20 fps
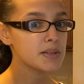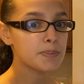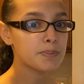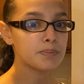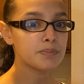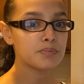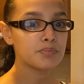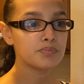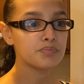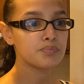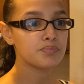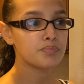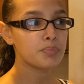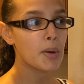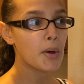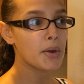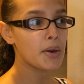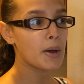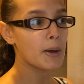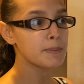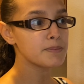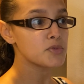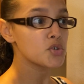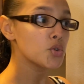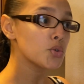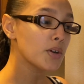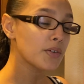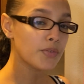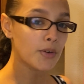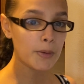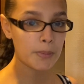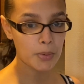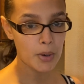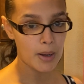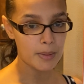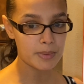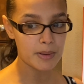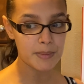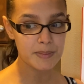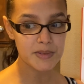to put up 2 different
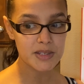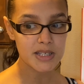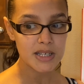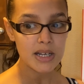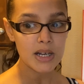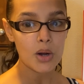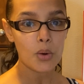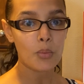problems.